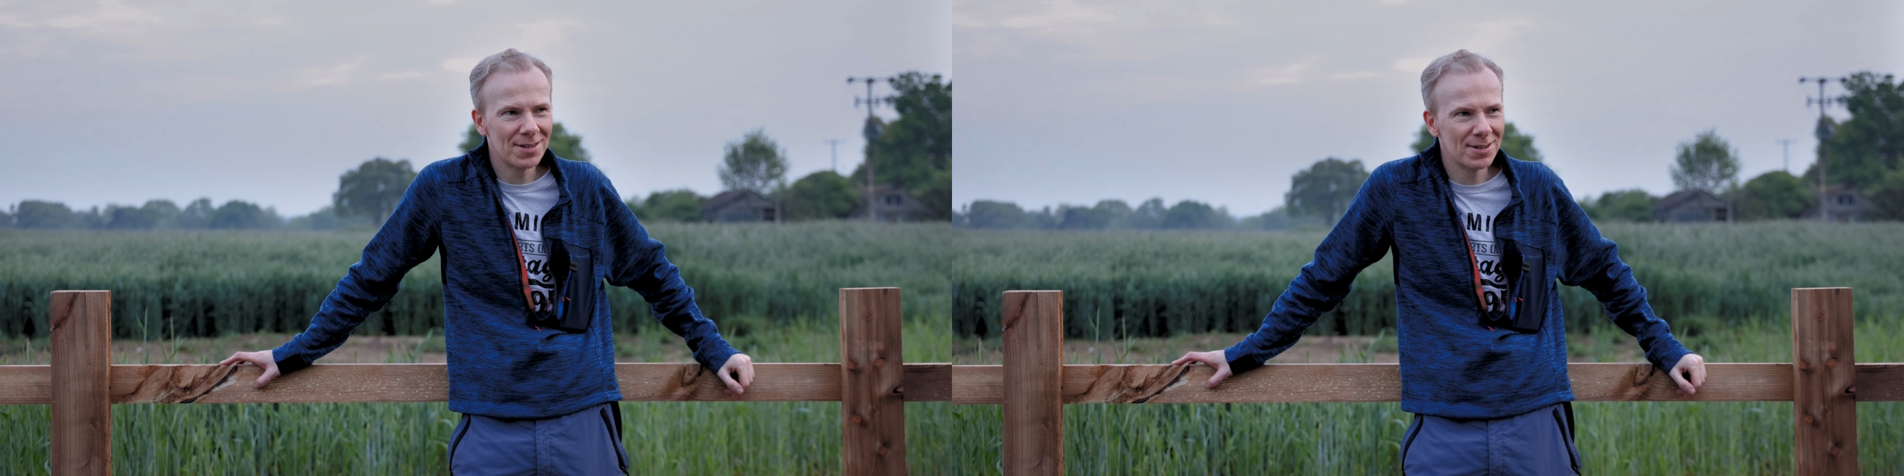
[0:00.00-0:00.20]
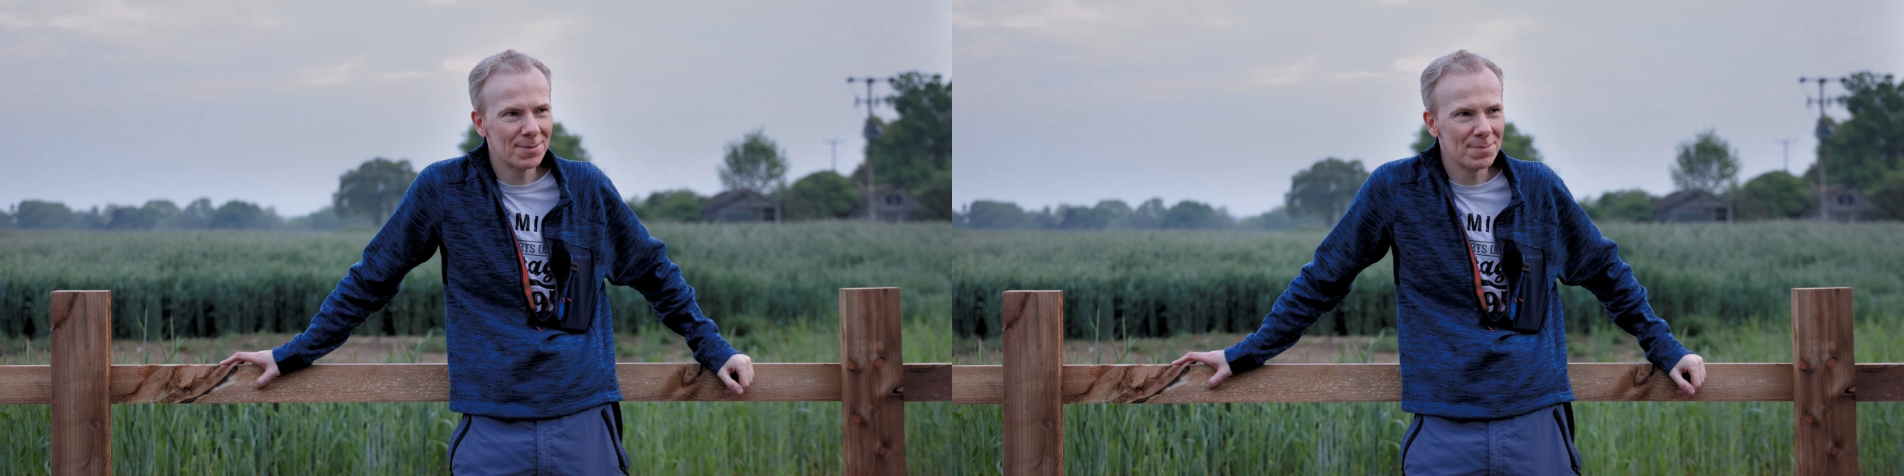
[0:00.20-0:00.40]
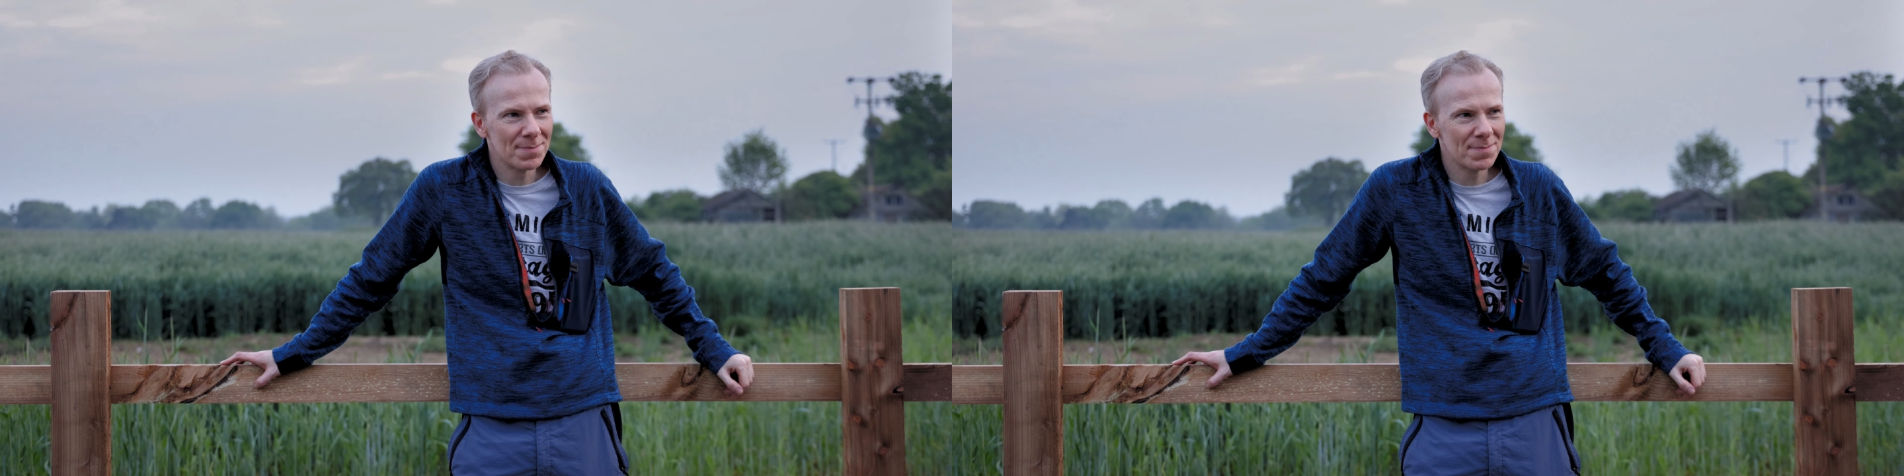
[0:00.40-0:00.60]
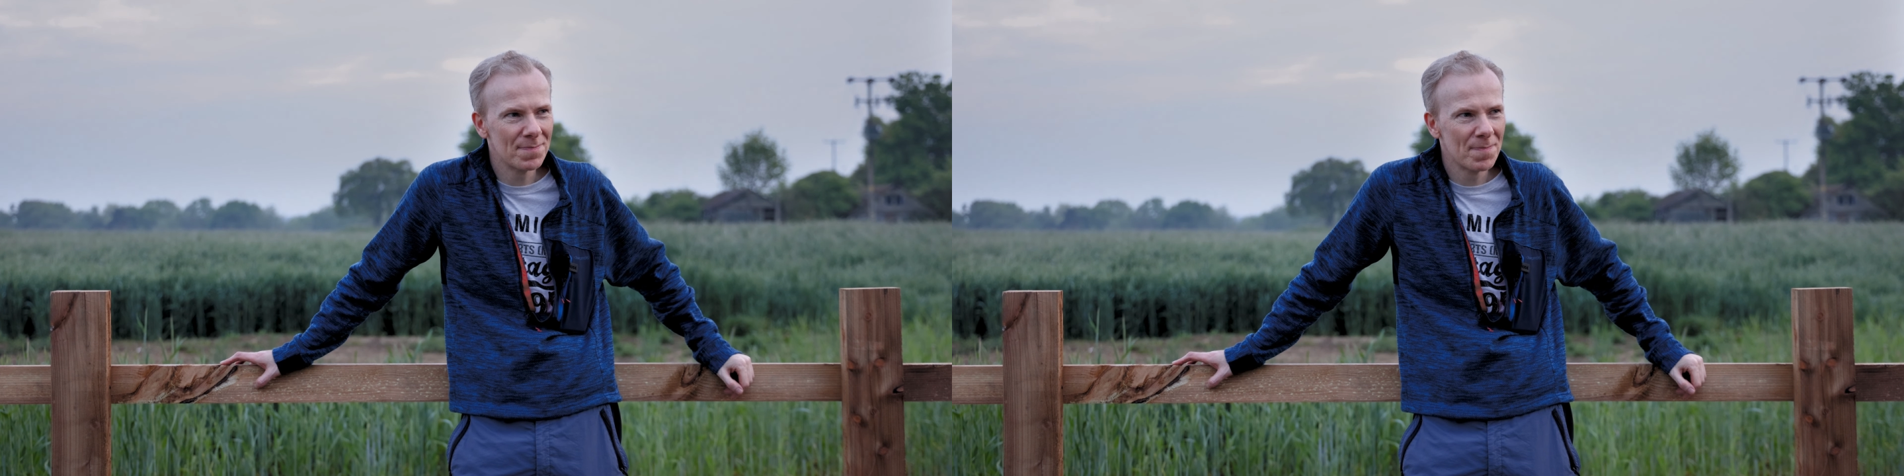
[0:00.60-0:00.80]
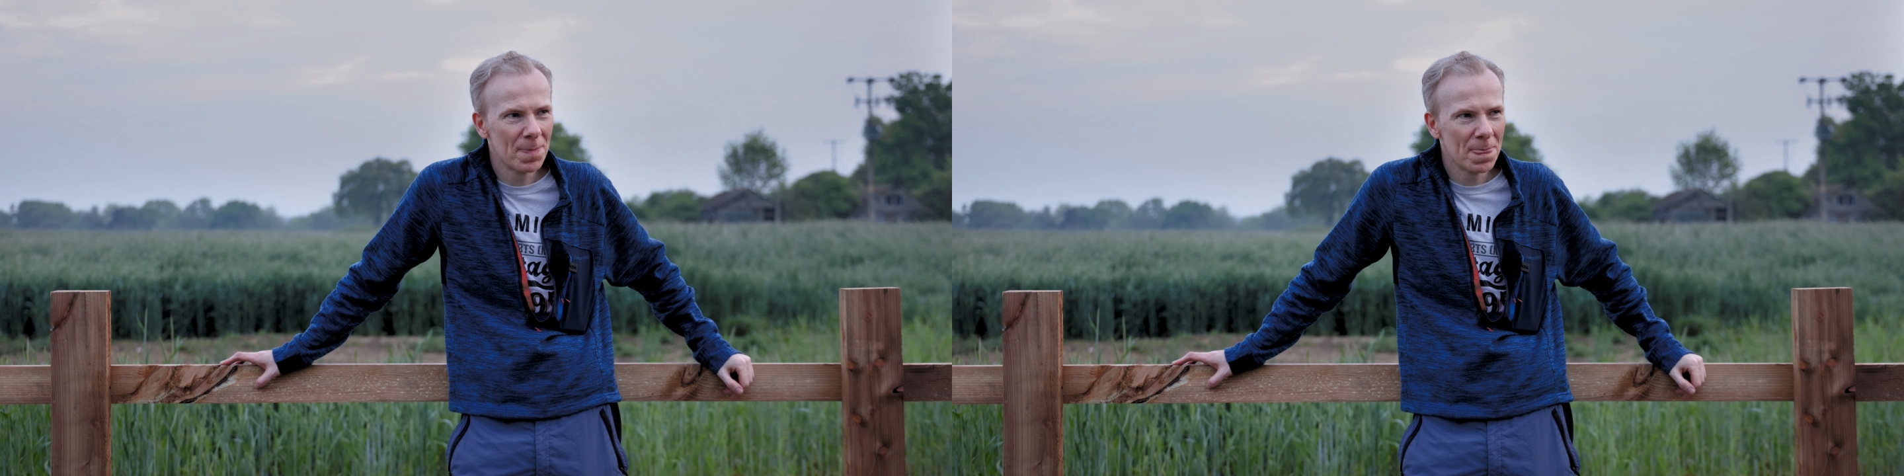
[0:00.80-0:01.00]

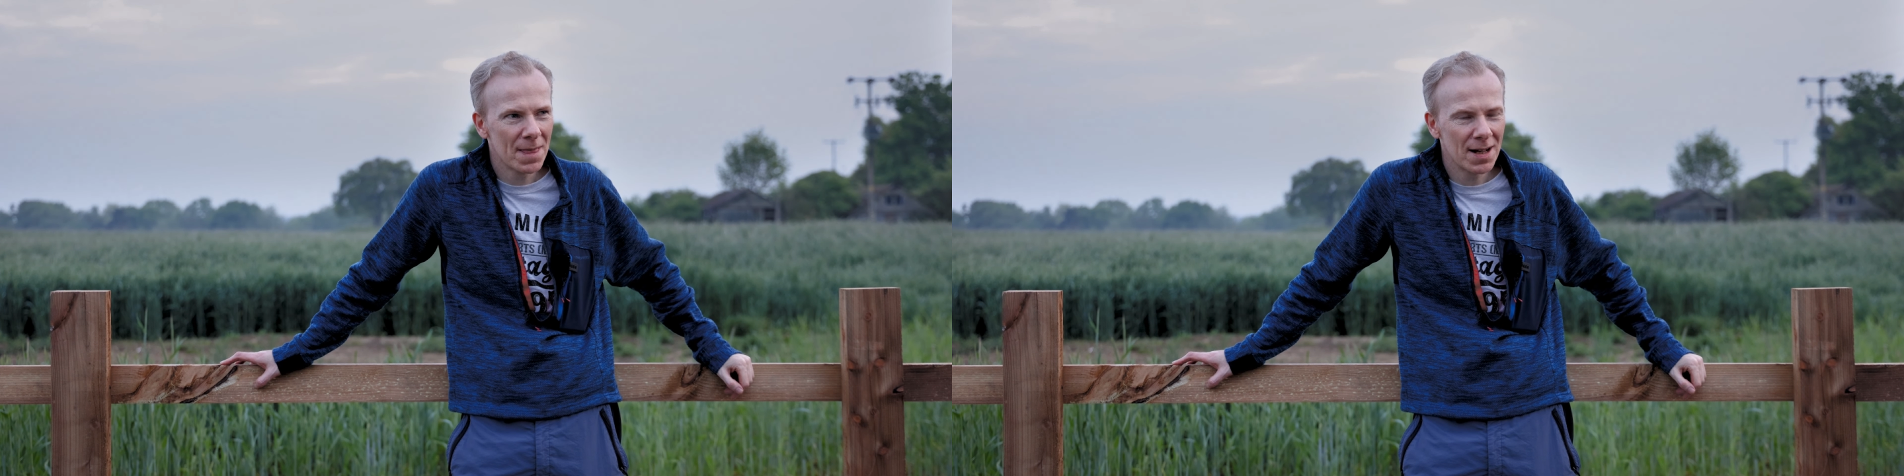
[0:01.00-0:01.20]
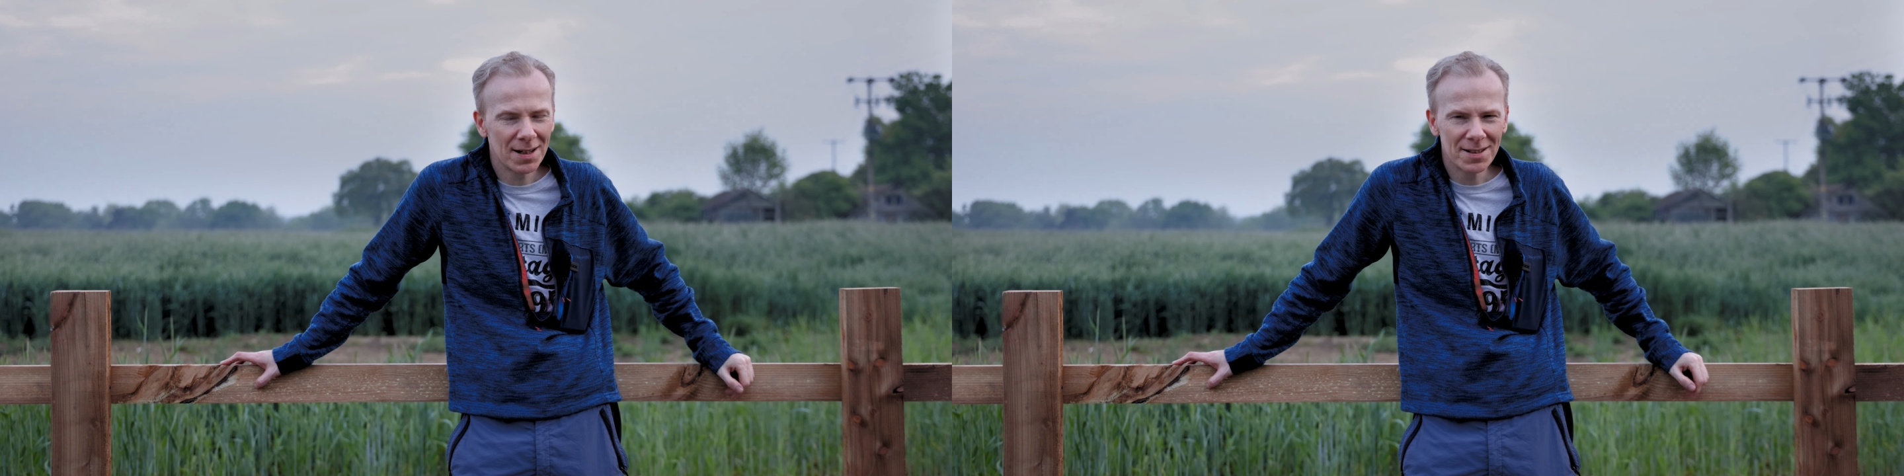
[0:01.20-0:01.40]
I